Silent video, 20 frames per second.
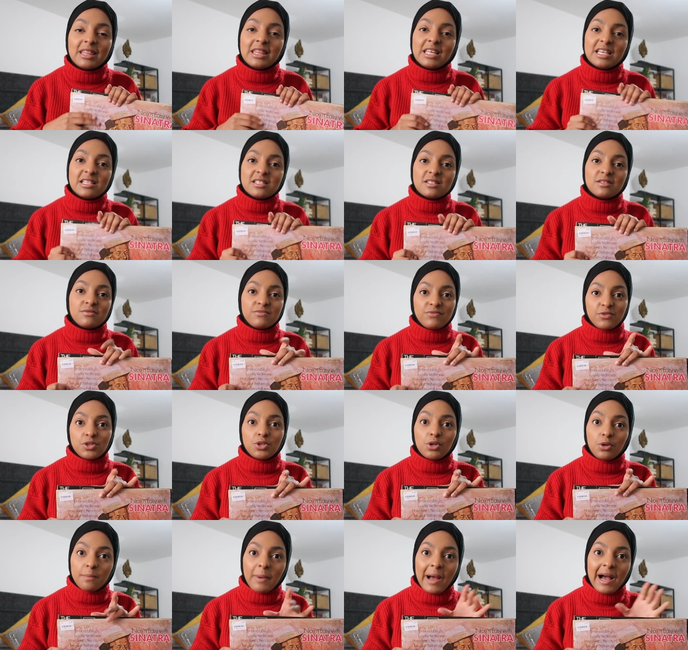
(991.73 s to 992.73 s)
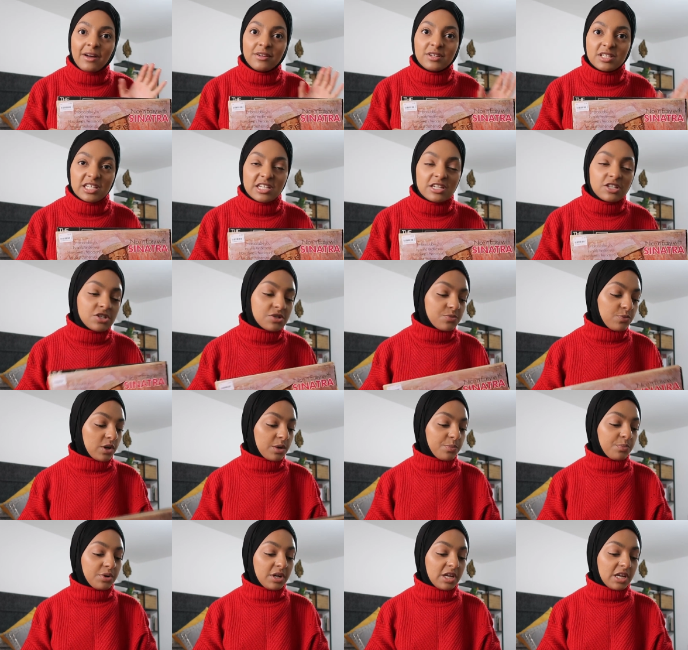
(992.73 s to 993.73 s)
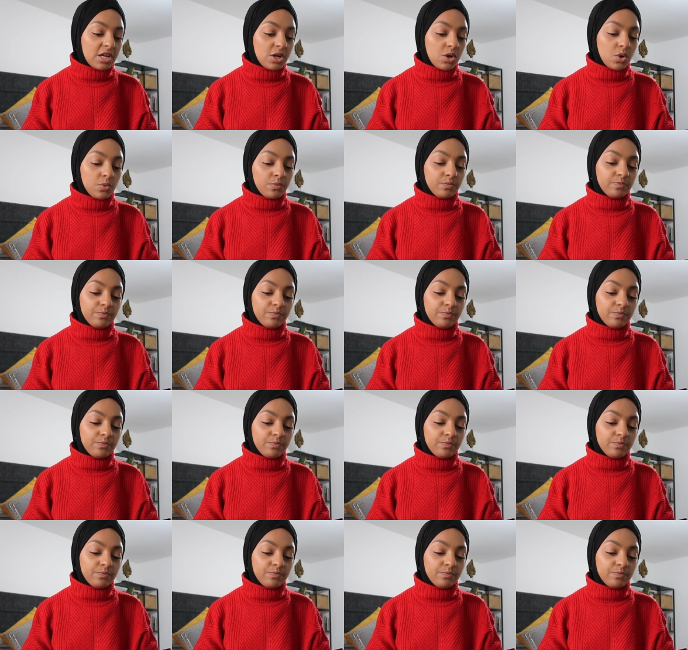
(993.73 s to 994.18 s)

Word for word: these for two pounds each were pretty